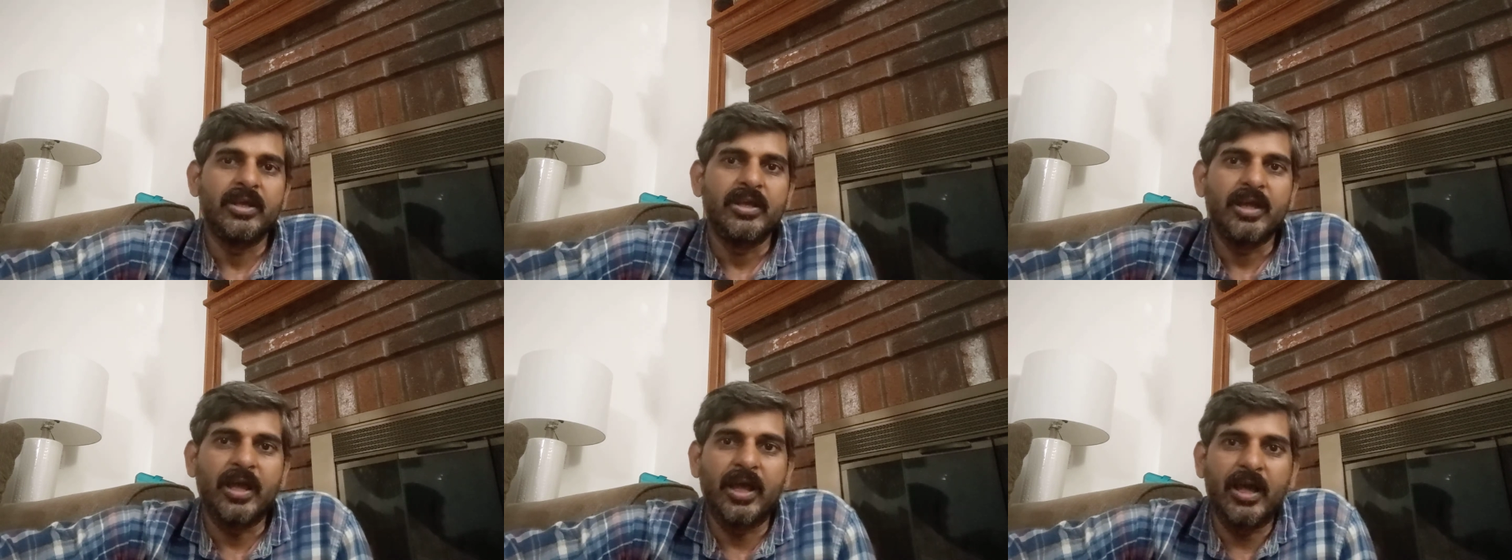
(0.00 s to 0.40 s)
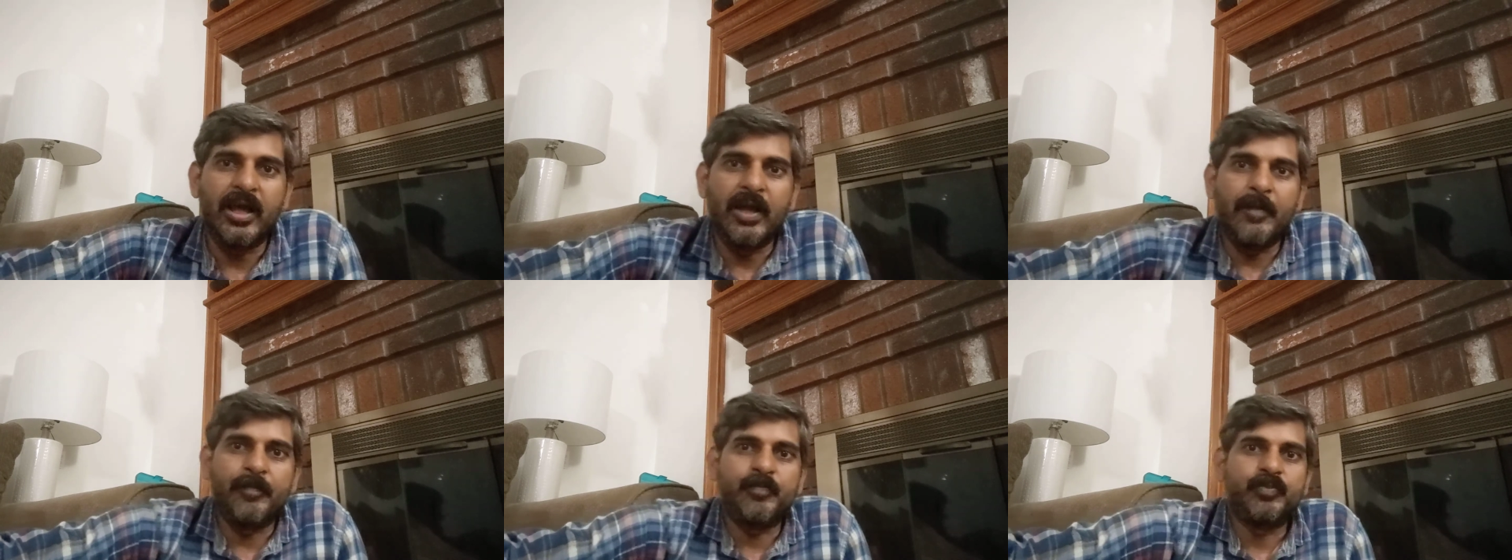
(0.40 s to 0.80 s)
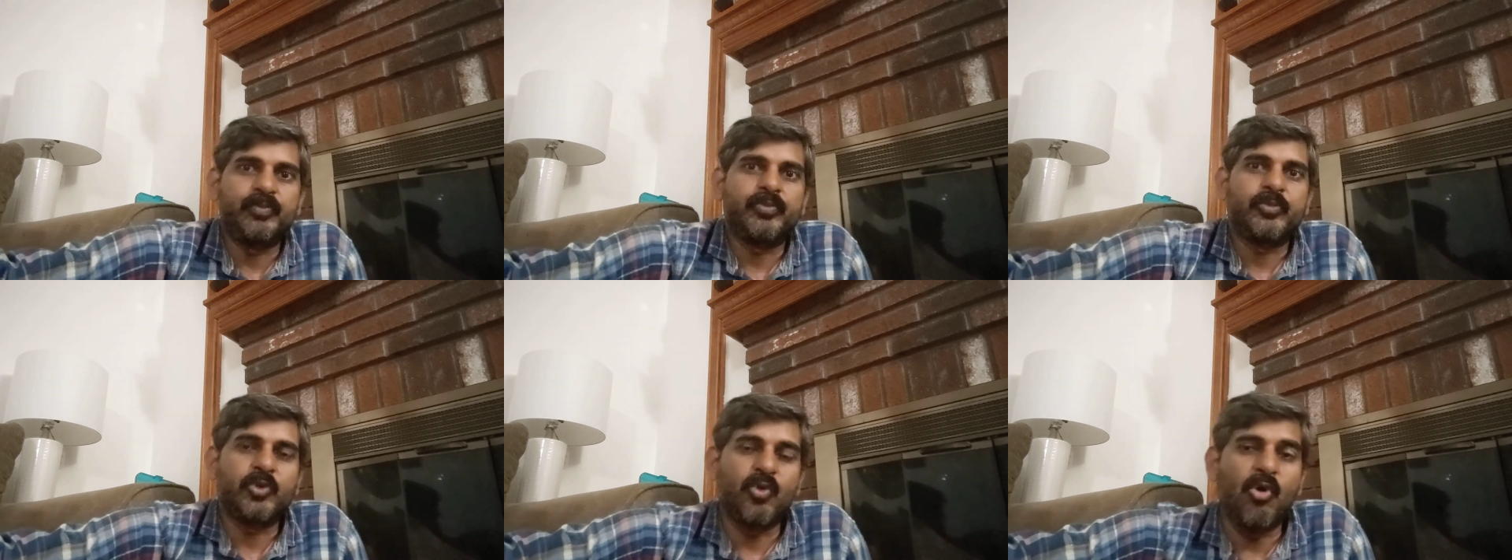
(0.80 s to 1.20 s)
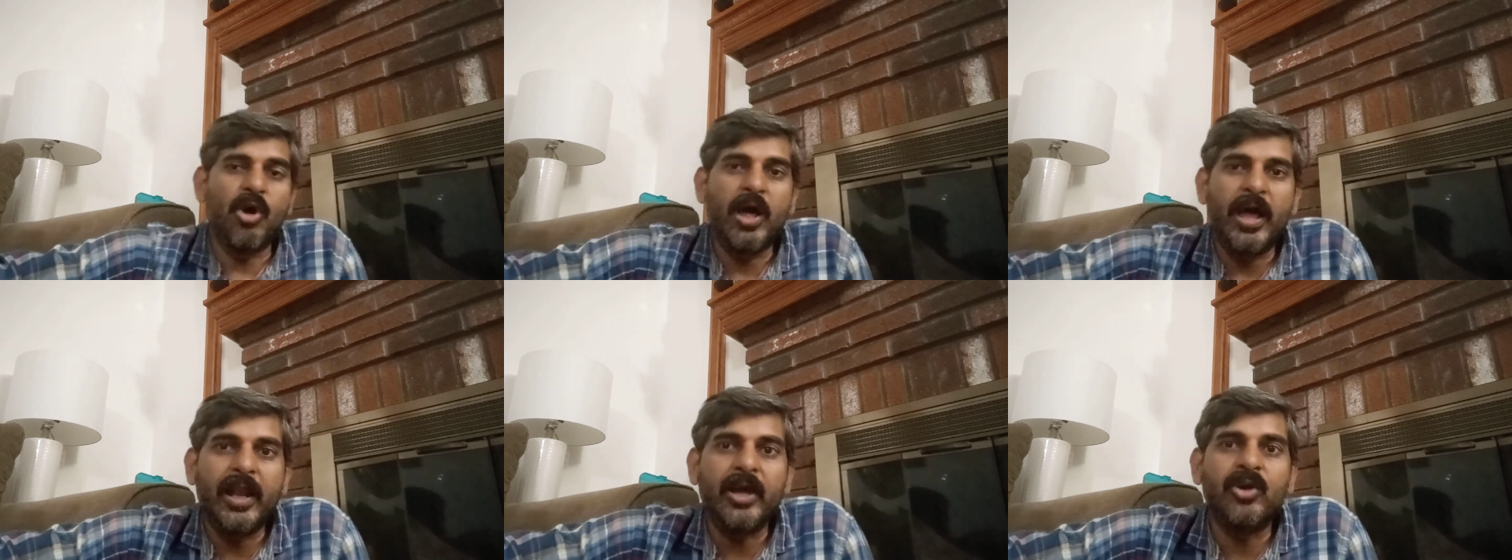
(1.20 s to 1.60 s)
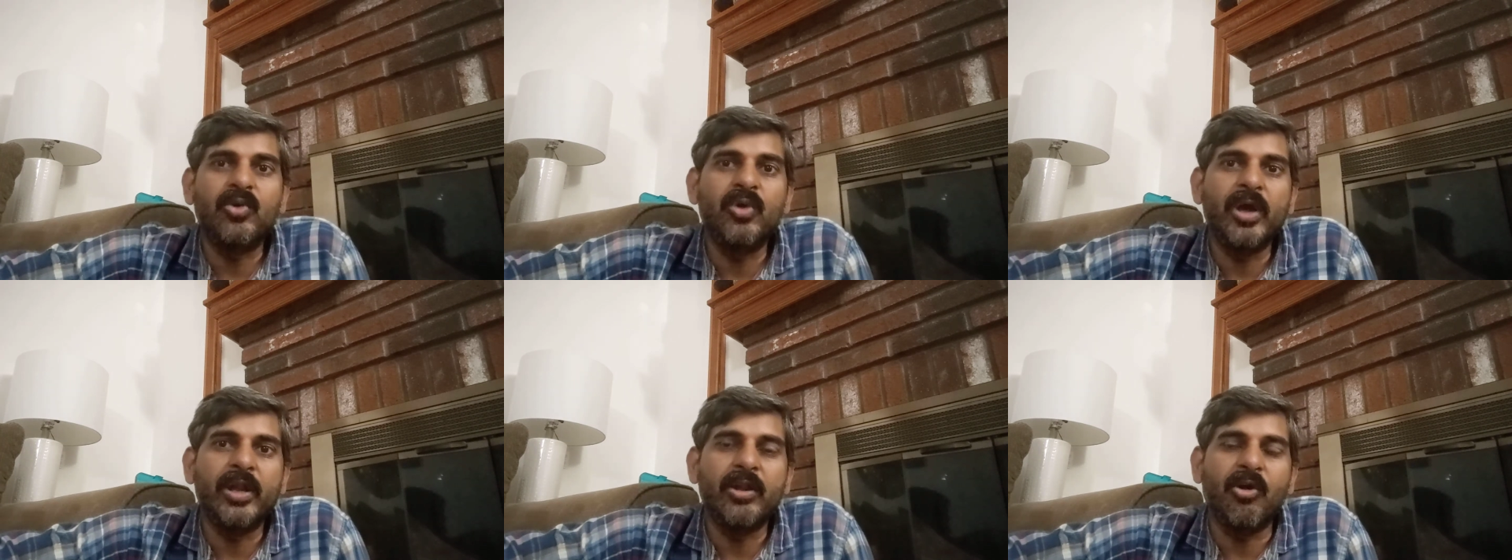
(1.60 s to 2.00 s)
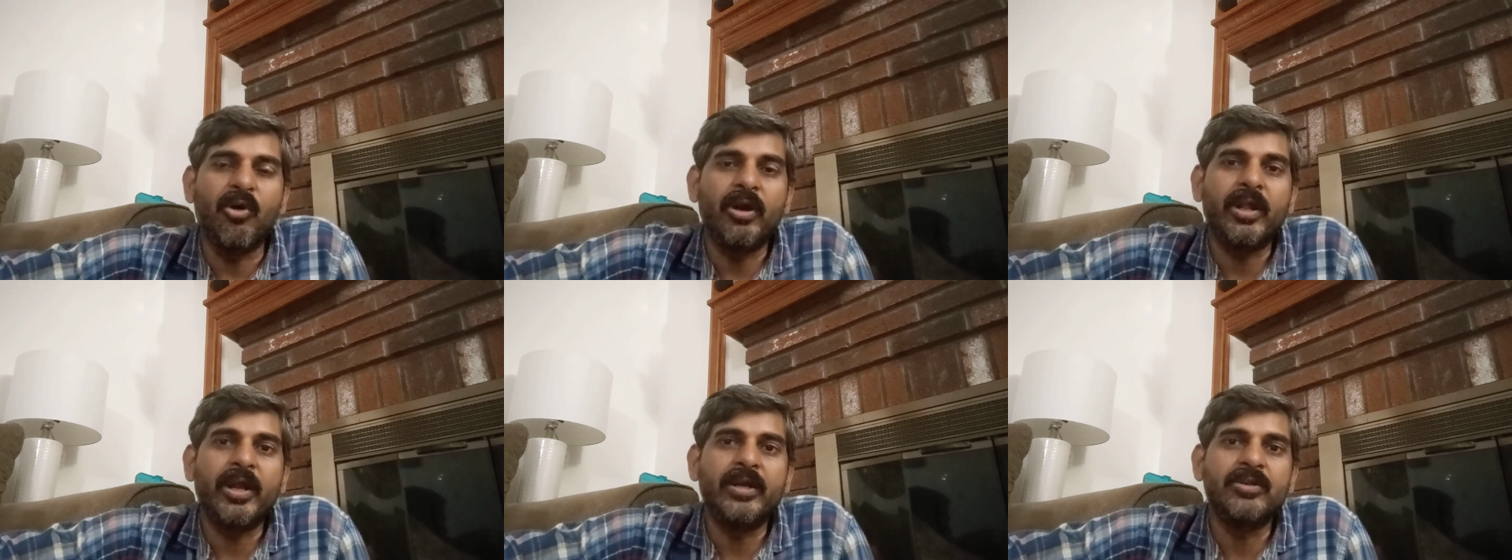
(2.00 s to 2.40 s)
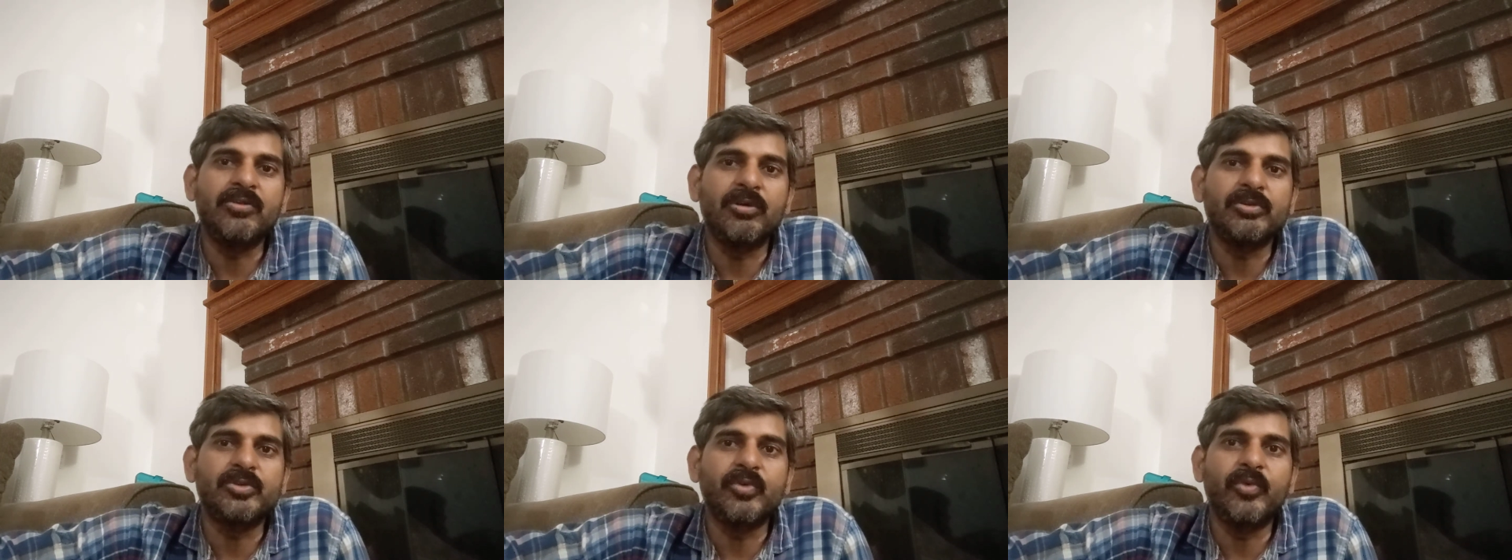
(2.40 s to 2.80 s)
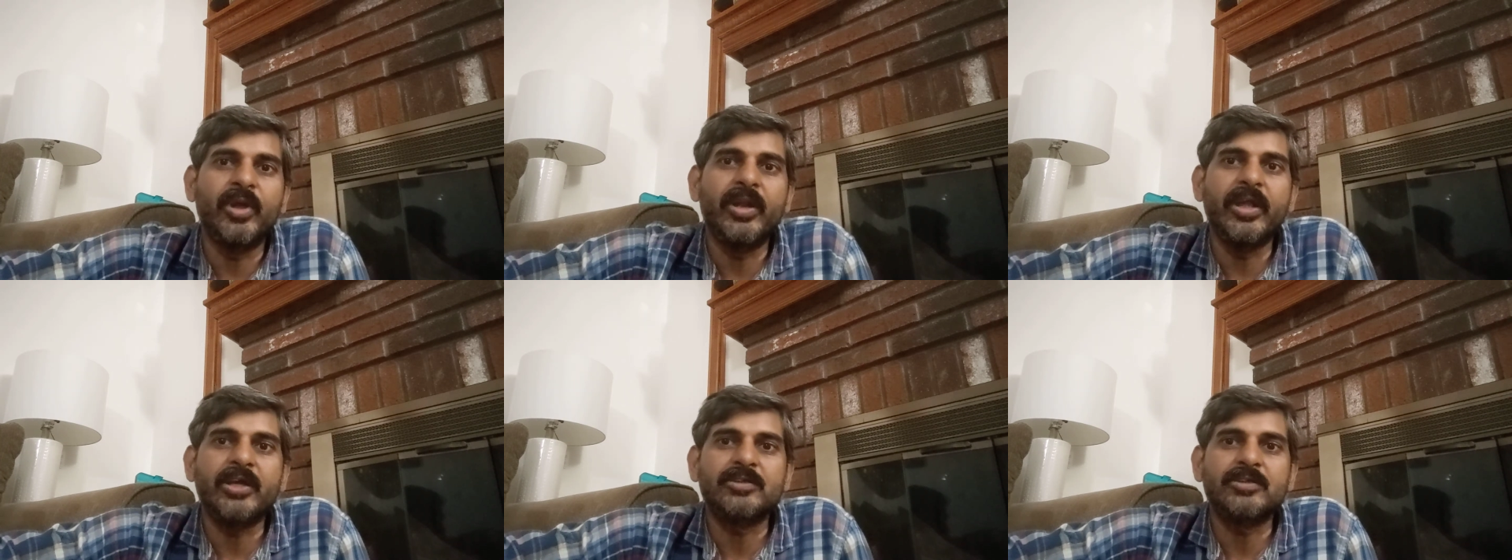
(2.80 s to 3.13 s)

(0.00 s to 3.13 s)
So Allegro and OrCAD is also very